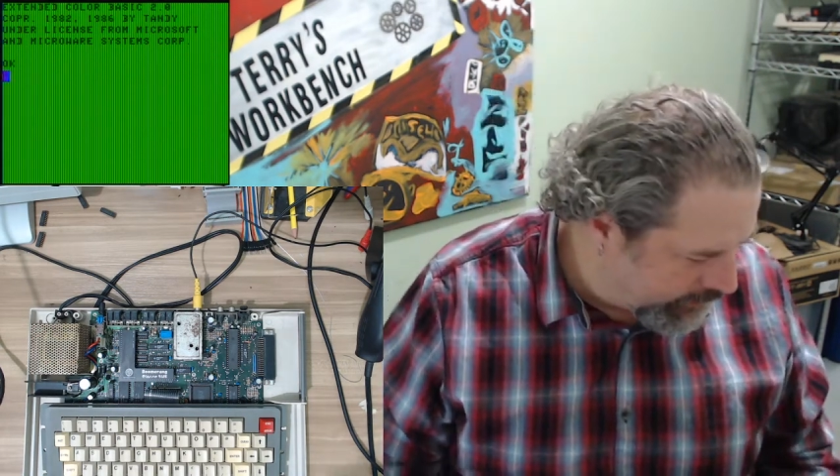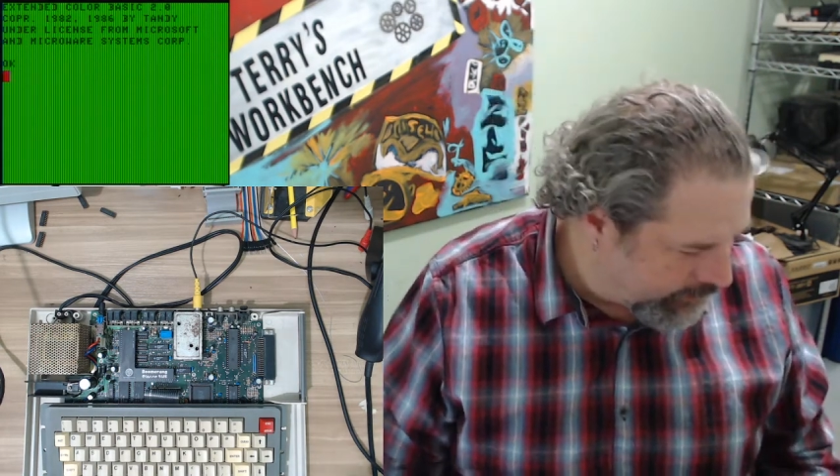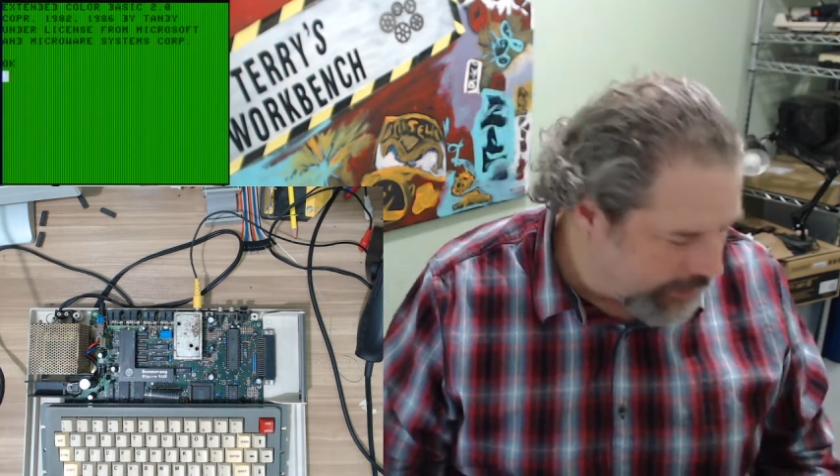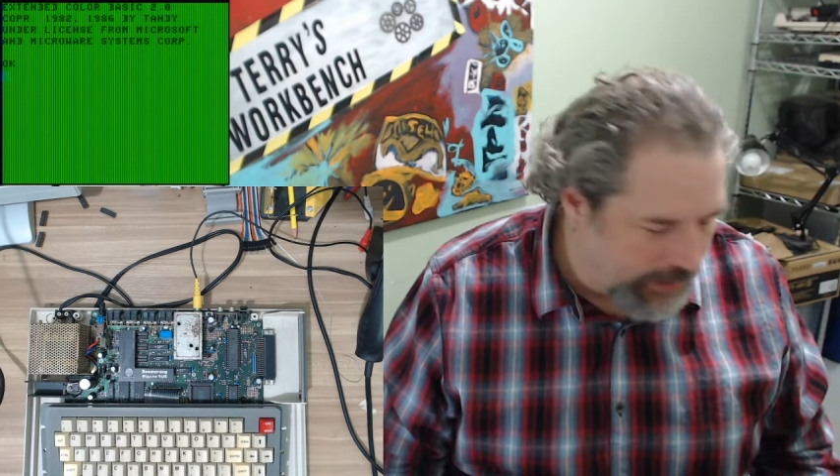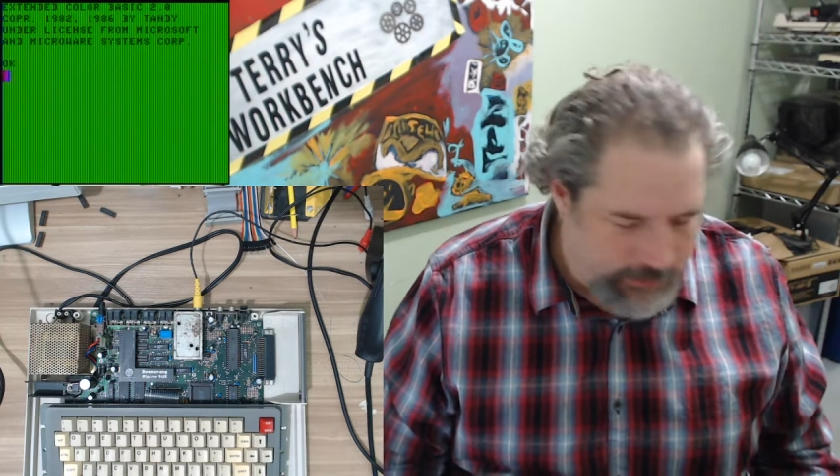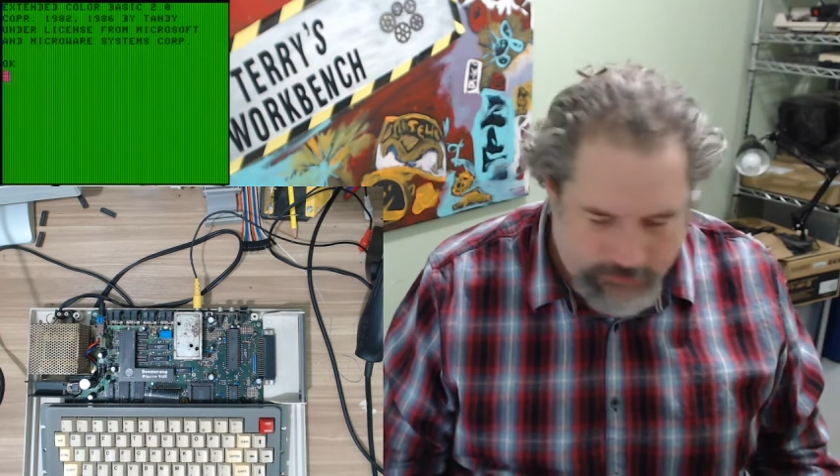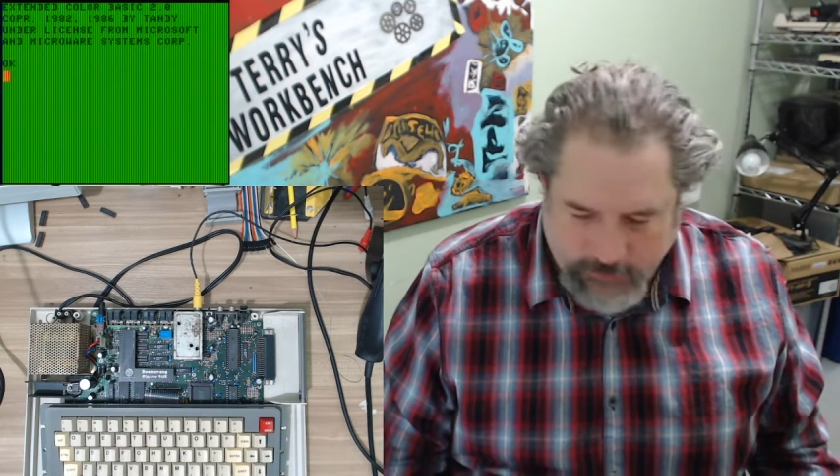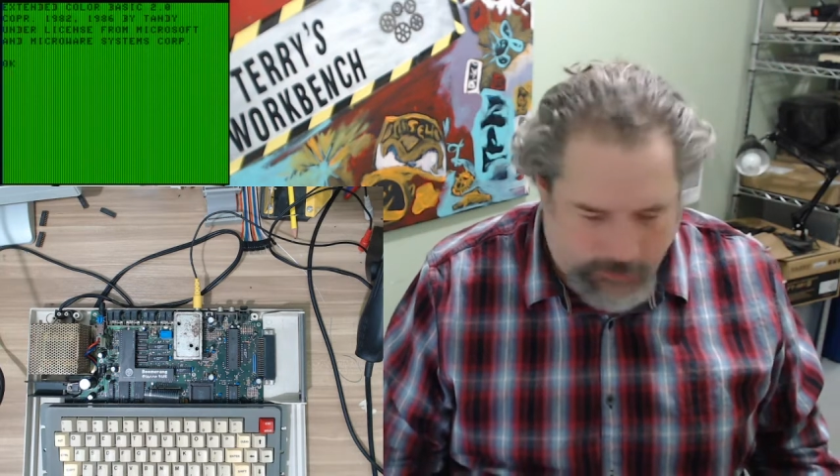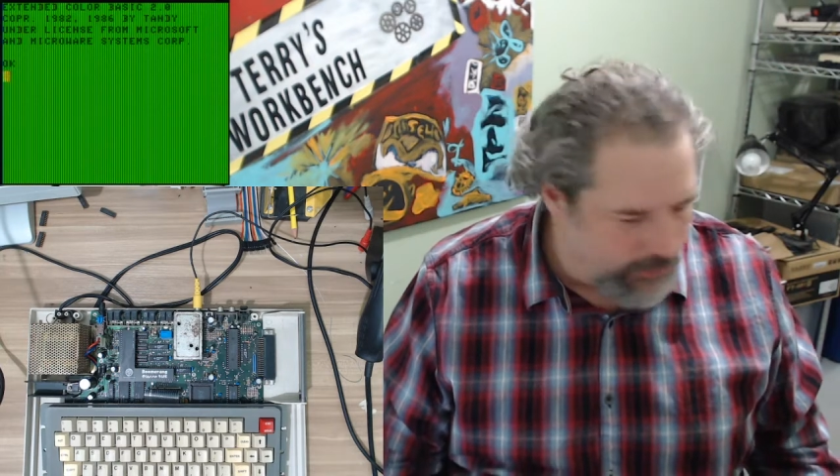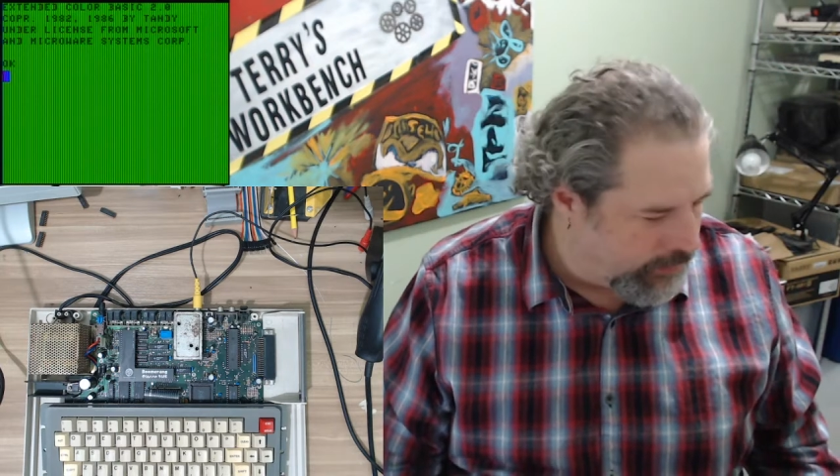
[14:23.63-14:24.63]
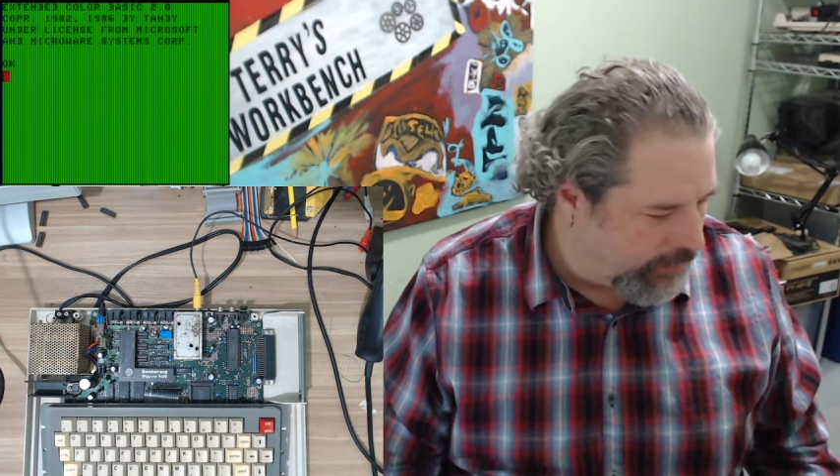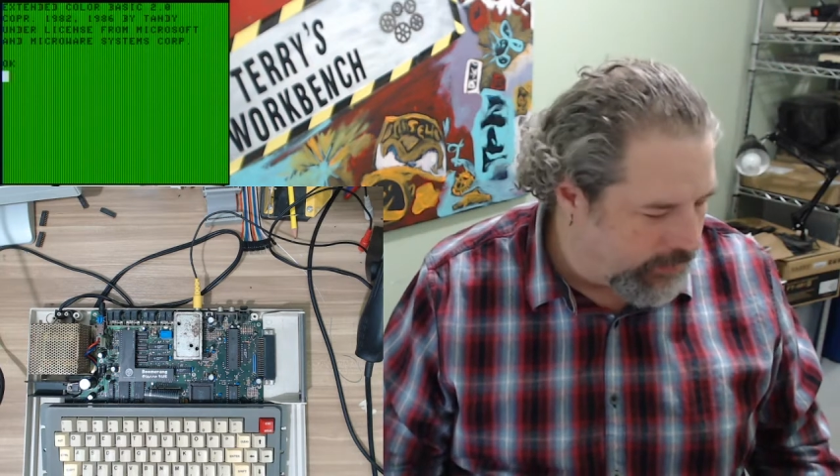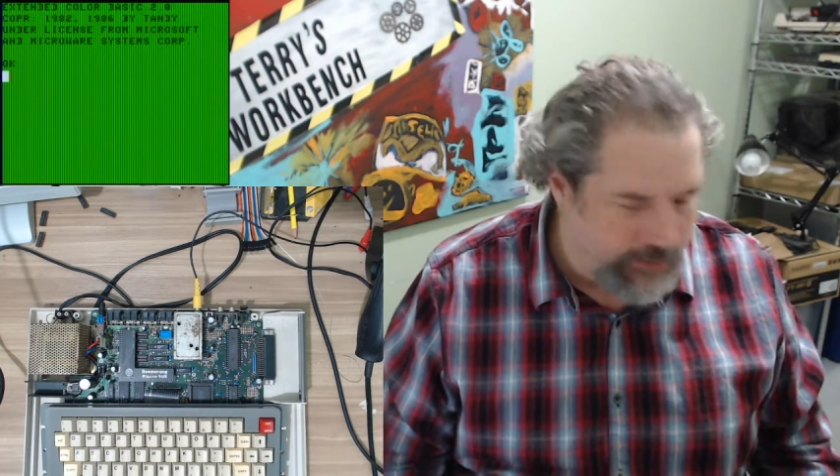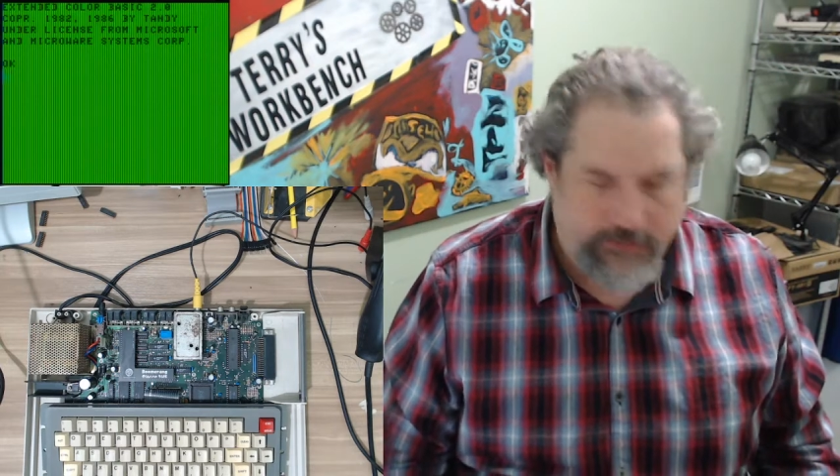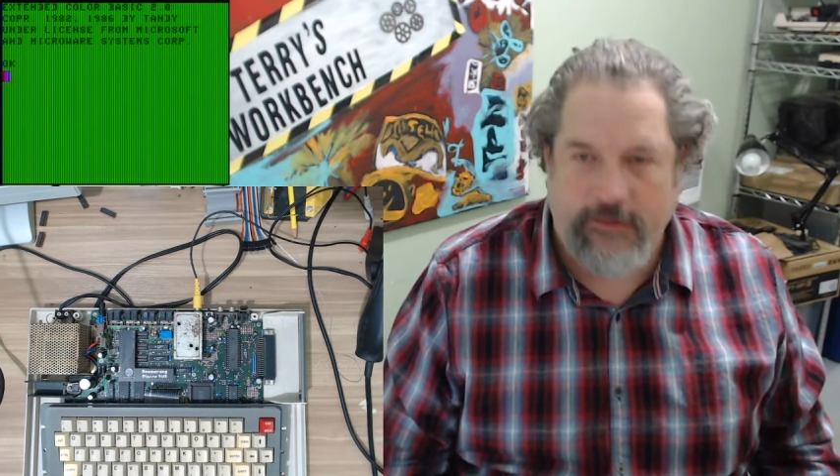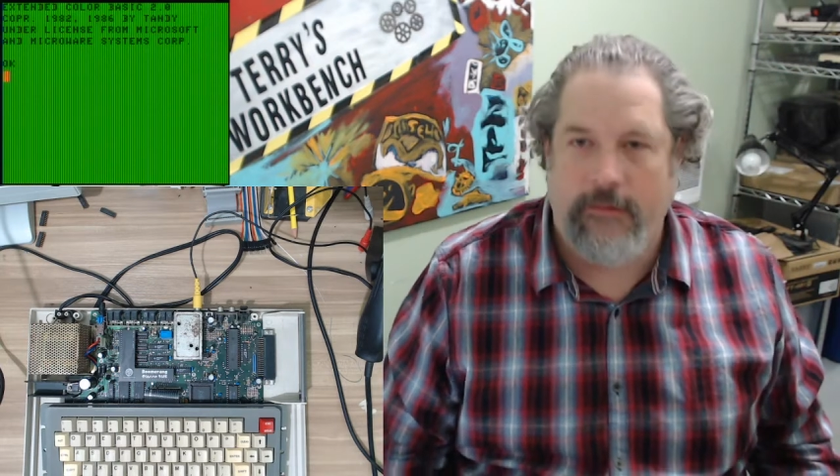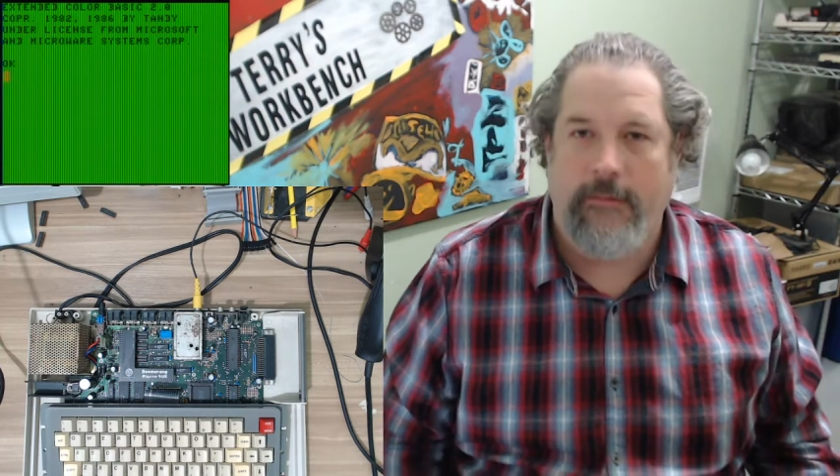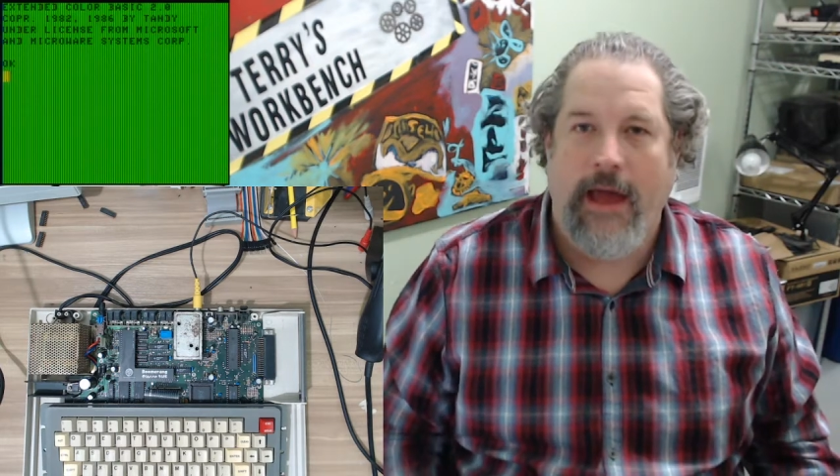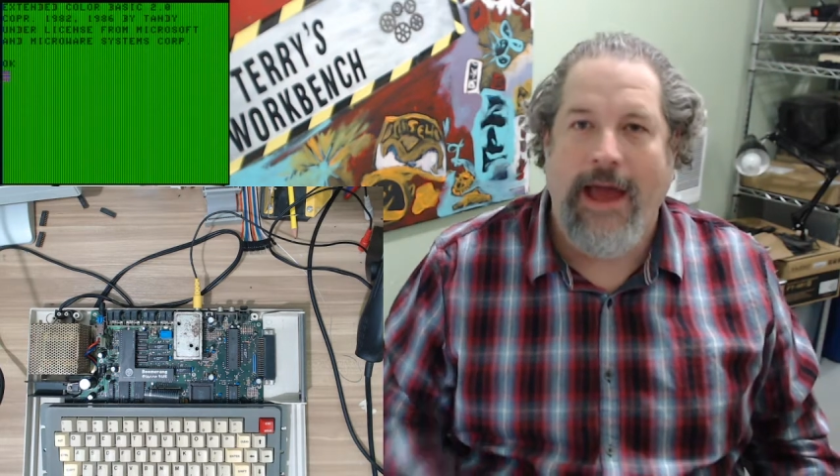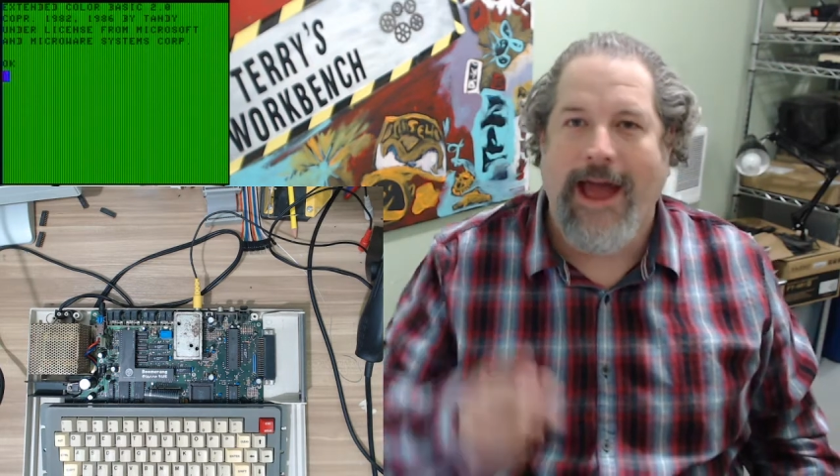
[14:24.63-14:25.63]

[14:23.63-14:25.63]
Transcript: You guys are awesome